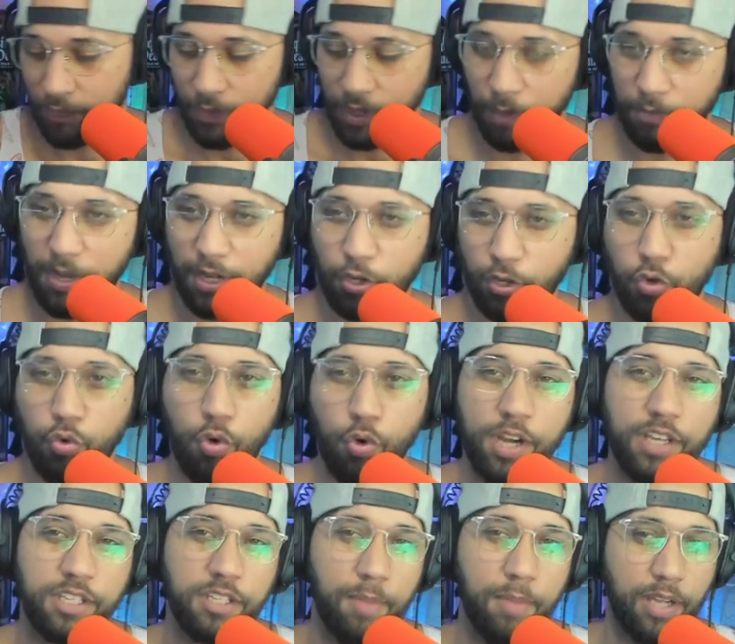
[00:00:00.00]
I'm not
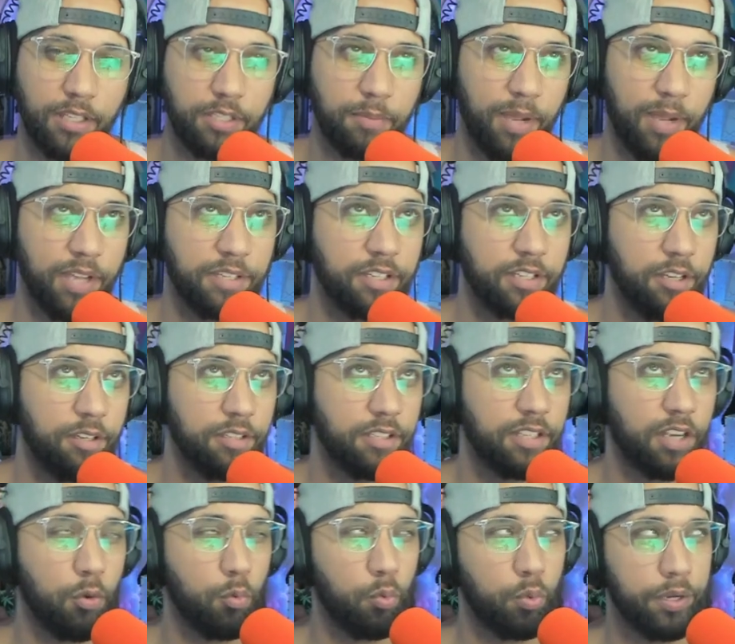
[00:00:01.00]
crazy about Tabasco. It's
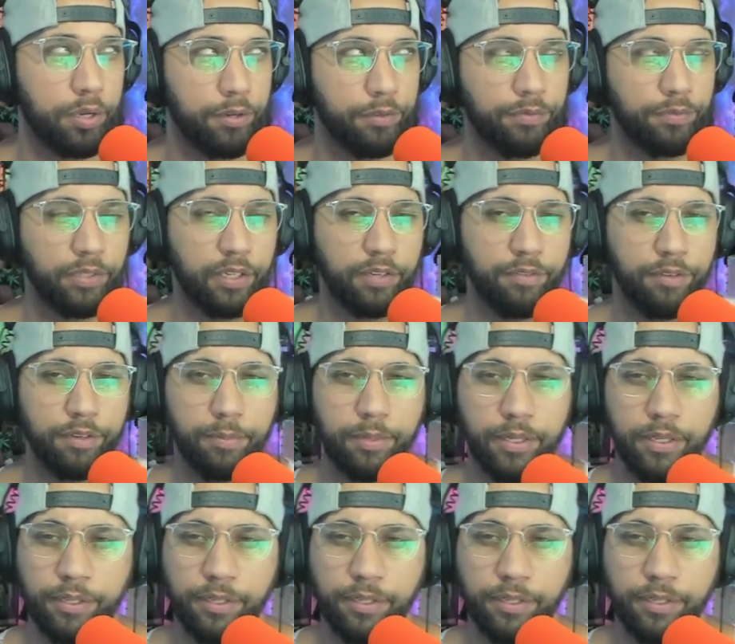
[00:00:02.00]
like a weird flavor to me.